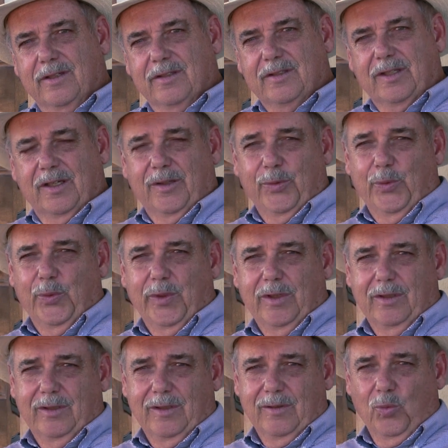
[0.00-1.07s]
So
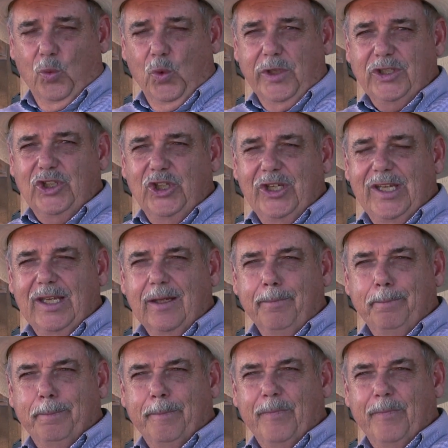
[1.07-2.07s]
uh, once you get